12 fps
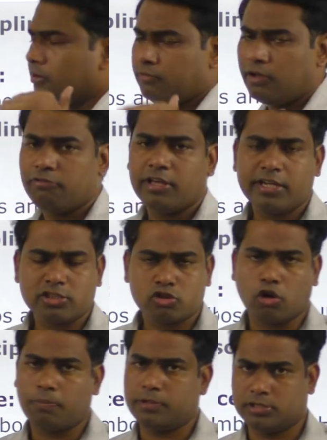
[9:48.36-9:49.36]
we have various
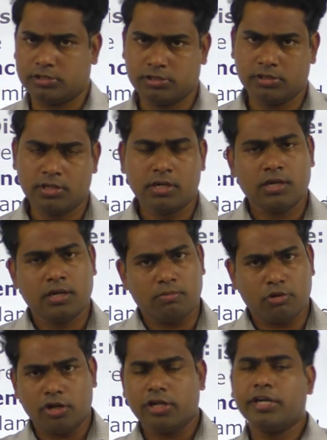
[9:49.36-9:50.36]
topics,
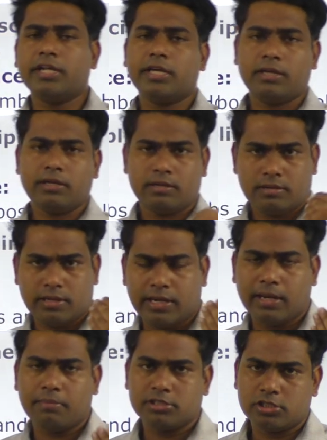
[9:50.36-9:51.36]
modernity and
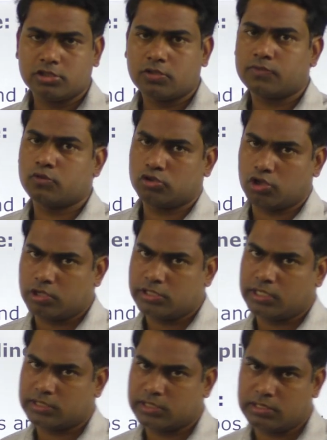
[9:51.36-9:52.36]
emergence of sociology,
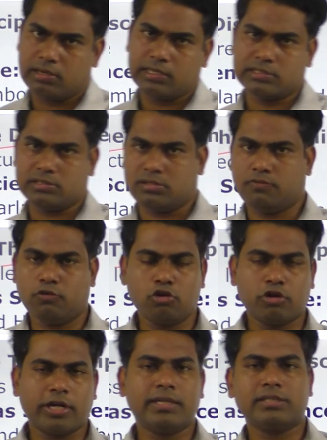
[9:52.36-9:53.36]
etc., etc. If you
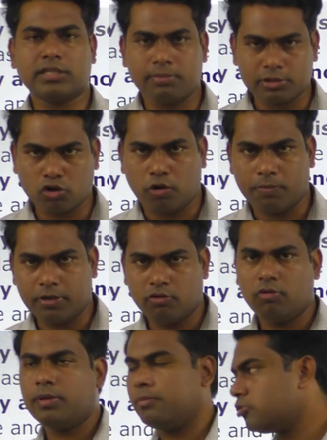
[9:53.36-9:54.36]
look at the syllabus copy, you will
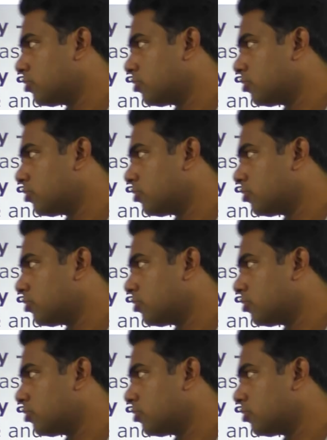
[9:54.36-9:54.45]
be able to